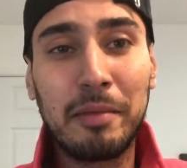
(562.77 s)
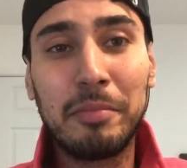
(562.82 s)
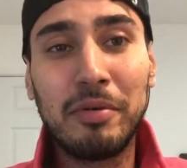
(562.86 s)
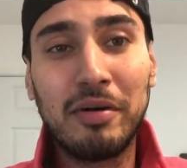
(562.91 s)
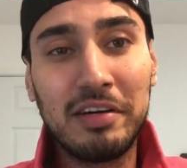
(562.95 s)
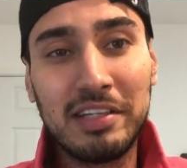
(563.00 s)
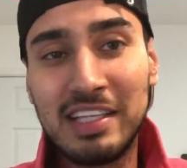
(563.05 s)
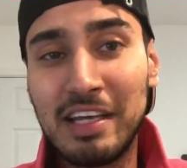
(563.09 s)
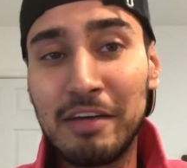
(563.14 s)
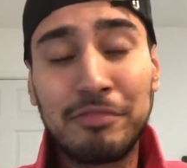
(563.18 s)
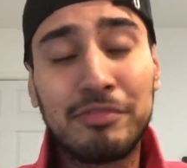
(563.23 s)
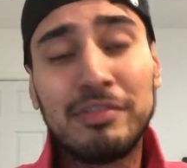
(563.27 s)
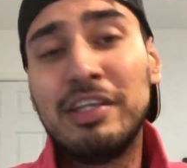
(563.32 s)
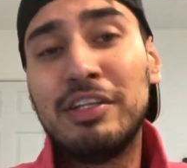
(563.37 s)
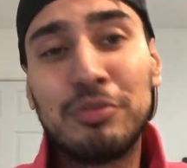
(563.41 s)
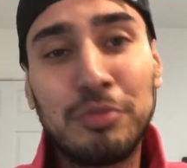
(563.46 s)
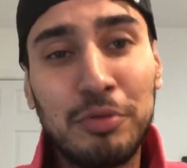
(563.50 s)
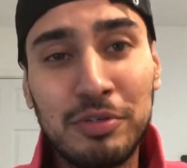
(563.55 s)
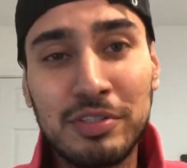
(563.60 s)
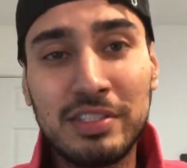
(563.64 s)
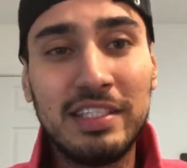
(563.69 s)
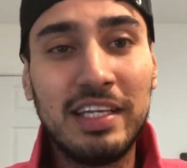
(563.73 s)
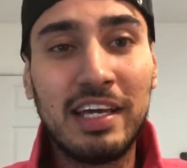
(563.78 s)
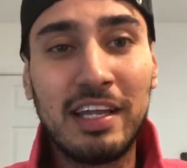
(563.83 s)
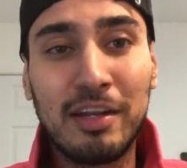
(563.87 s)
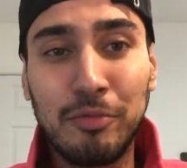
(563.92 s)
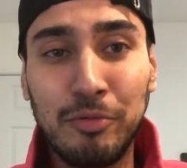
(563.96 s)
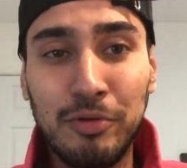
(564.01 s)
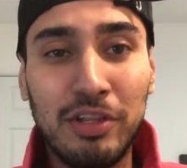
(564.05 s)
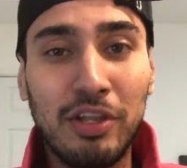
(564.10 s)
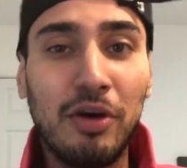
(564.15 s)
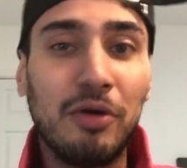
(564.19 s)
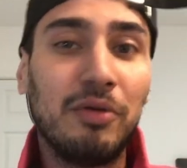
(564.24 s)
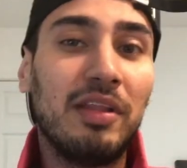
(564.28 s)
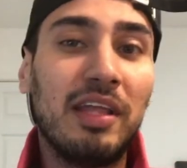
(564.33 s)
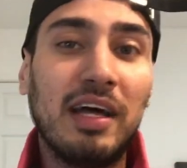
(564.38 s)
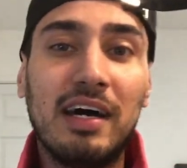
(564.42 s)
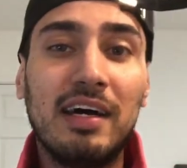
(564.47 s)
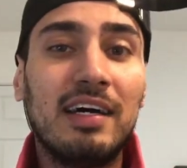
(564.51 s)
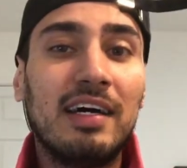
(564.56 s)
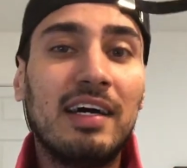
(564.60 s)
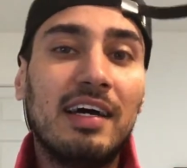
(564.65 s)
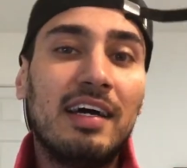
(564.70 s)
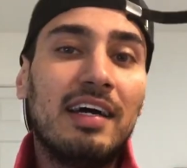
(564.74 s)
But definitely towards the end, we know
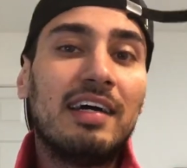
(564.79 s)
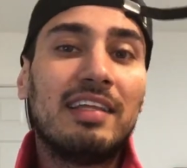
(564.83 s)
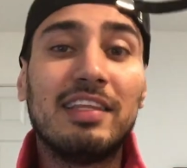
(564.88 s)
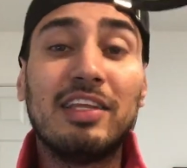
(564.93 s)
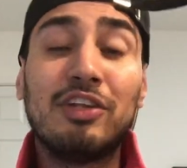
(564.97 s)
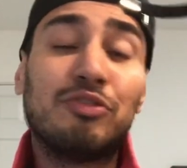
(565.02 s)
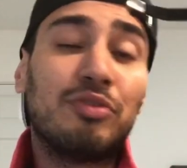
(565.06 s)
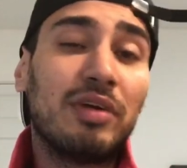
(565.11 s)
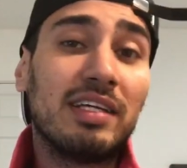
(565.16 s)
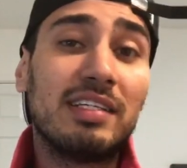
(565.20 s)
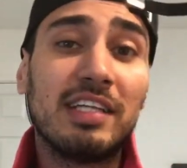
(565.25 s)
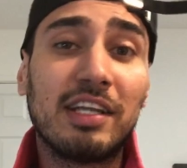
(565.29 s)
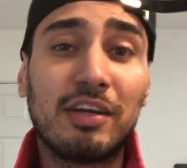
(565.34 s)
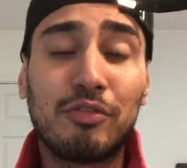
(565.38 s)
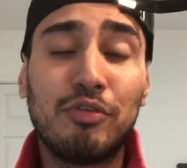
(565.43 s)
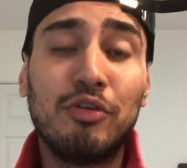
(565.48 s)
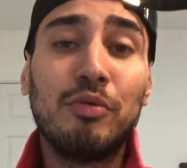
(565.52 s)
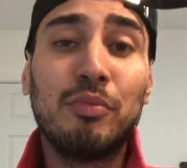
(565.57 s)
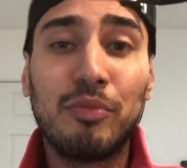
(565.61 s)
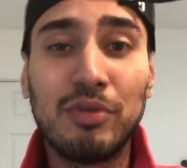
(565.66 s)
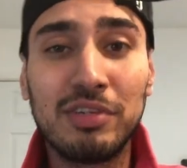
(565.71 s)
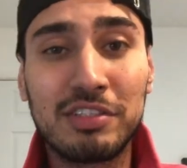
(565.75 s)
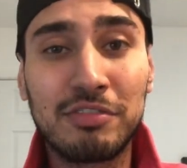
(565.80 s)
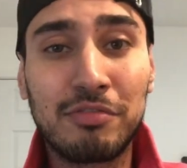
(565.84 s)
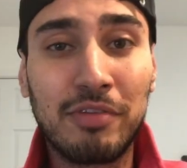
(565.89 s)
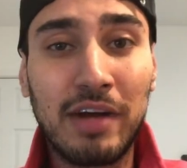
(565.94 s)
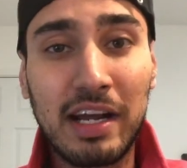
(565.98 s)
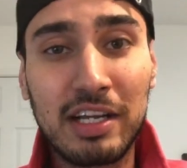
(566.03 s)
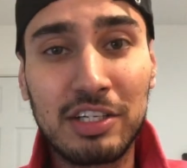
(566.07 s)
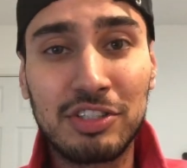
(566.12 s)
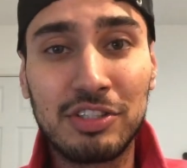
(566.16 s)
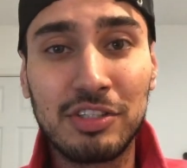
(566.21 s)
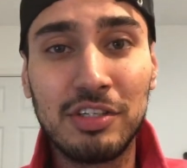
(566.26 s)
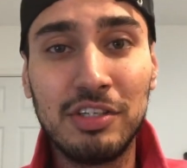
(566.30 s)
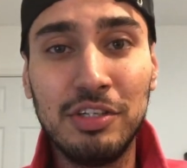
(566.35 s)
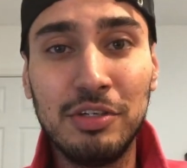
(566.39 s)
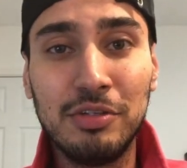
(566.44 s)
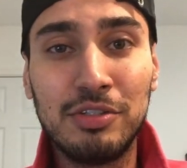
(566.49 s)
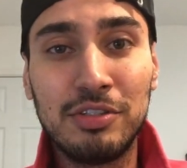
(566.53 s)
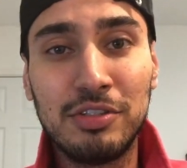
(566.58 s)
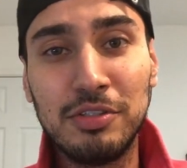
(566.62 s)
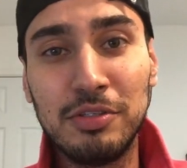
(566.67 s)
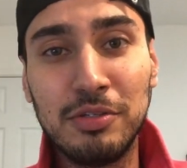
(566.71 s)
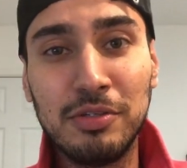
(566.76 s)
that the dressing room was fractured due
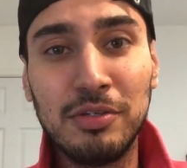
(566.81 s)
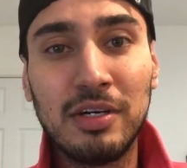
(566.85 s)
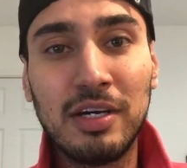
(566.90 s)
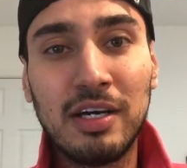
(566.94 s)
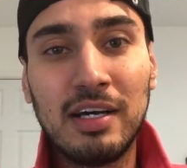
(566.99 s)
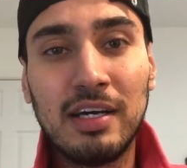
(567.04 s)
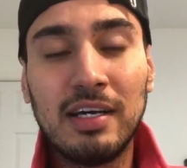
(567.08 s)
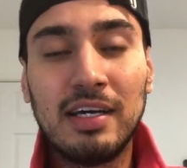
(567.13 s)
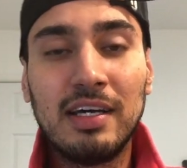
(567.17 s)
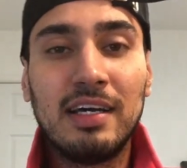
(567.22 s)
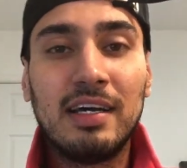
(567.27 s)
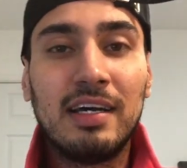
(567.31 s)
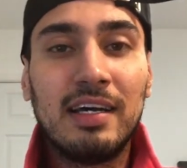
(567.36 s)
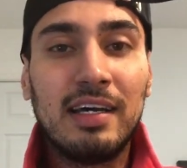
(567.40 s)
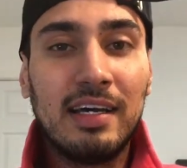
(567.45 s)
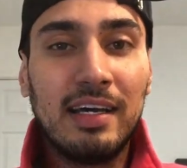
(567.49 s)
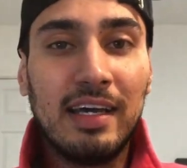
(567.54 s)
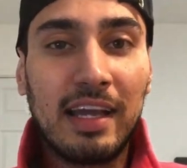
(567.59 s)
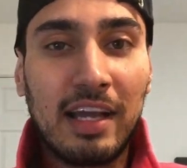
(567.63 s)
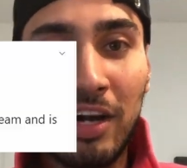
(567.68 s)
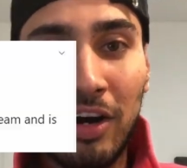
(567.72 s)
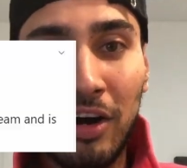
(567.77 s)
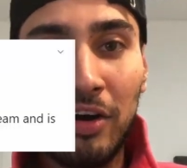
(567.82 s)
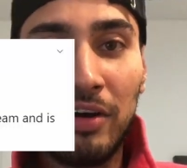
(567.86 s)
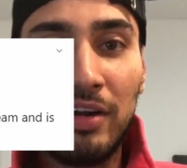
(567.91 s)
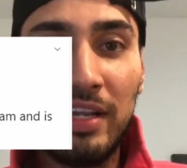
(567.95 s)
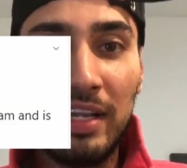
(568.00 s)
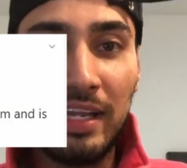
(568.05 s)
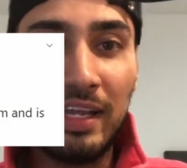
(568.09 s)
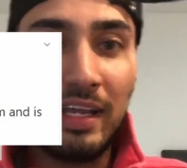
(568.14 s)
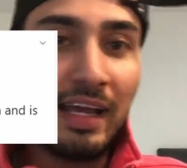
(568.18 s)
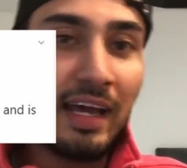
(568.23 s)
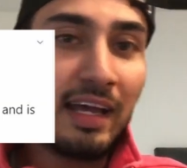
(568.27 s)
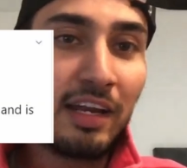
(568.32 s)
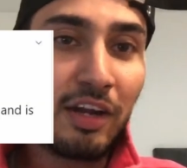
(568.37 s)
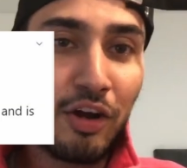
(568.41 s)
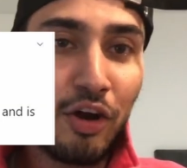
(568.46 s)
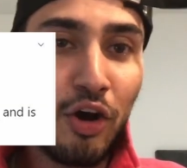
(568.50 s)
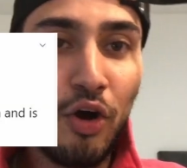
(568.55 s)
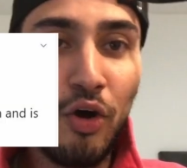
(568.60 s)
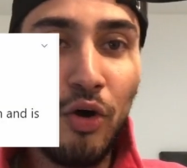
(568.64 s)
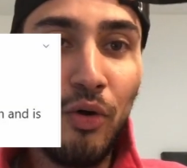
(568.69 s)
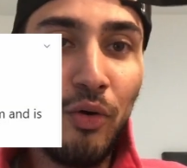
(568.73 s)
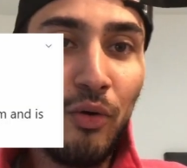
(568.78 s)
to Icardi and
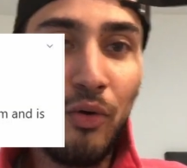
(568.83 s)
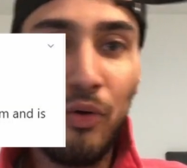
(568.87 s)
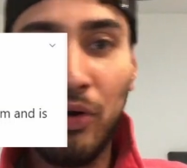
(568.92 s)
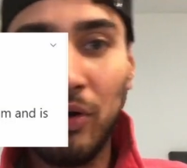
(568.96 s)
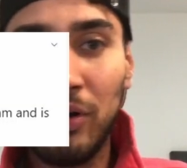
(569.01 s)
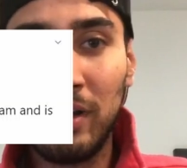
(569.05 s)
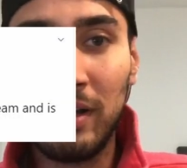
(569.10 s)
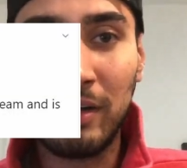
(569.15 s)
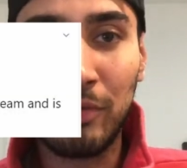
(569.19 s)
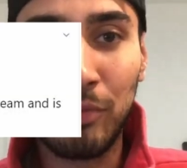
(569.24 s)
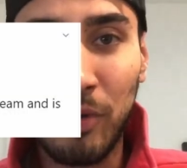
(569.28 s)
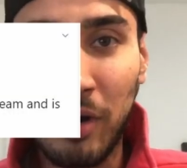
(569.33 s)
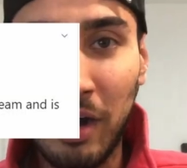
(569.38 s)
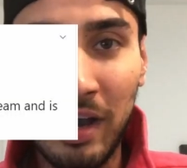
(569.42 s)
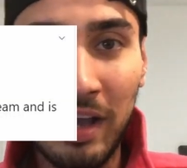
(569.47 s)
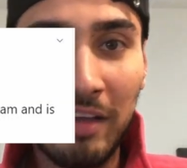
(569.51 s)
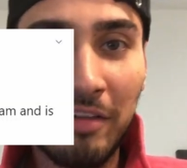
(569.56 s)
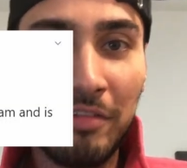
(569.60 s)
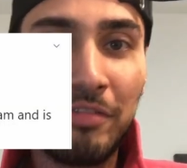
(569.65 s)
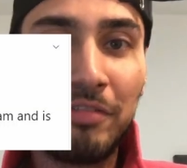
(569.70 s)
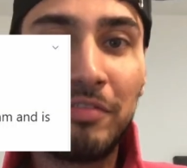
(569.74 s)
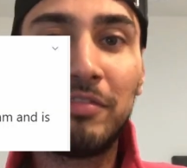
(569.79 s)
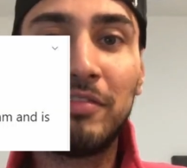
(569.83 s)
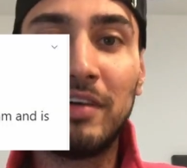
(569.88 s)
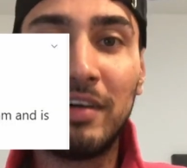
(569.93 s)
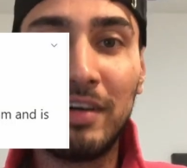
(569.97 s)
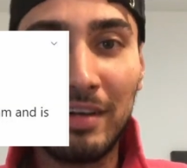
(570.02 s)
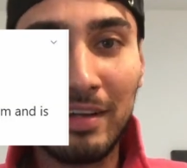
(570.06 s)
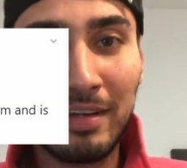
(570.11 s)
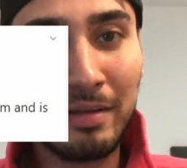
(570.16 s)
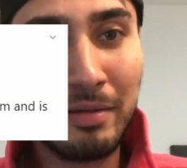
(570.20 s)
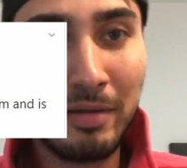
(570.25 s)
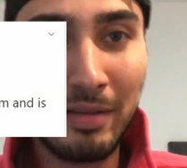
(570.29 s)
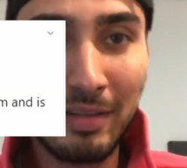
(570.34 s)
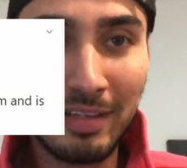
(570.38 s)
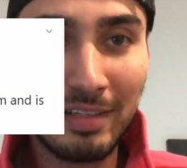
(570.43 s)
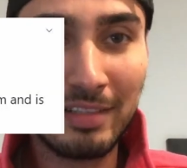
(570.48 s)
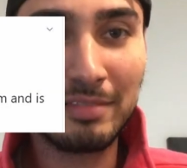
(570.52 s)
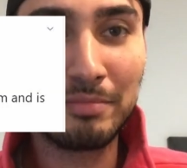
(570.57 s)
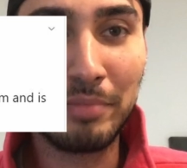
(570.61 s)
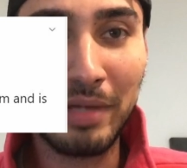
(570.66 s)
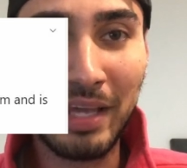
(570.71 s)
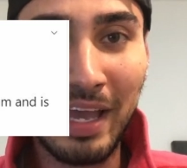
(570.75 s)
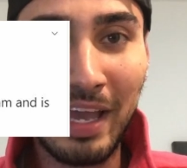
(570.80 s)
co and wife
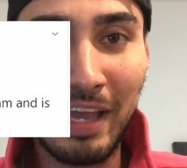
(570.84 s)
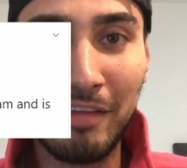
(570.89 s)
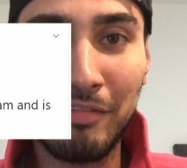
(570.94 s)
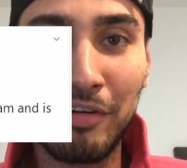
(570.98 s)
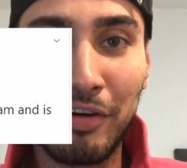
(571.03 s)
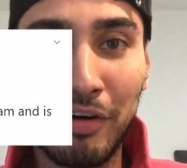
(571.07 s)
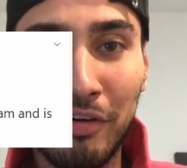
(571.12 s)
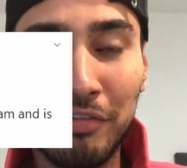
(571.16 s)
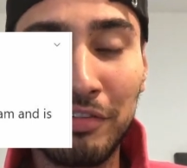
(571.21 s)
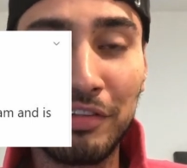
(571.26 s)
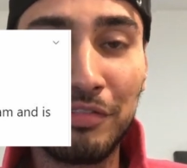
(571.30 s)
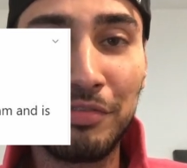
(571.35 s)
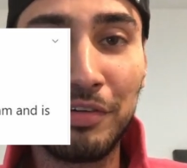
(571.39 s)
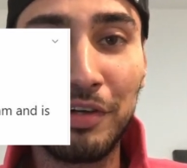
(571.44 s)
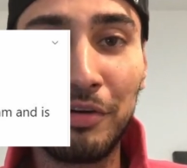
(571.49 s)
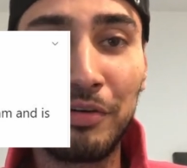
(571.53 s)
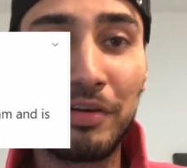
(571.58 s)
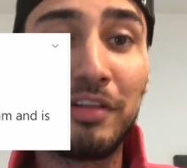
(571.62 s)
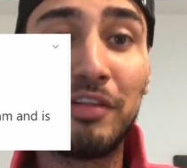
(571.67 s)
behavior off the field.